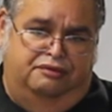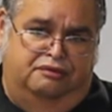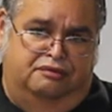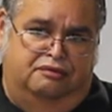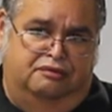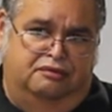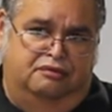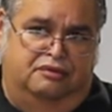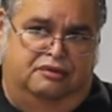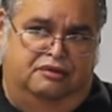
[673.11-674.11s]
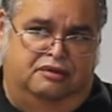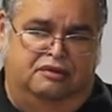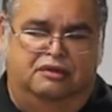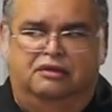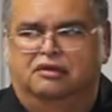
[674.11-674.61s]

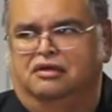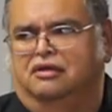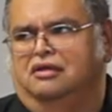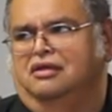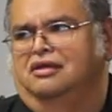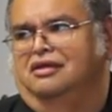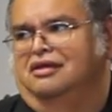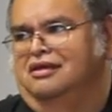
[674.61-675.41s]
[no speech]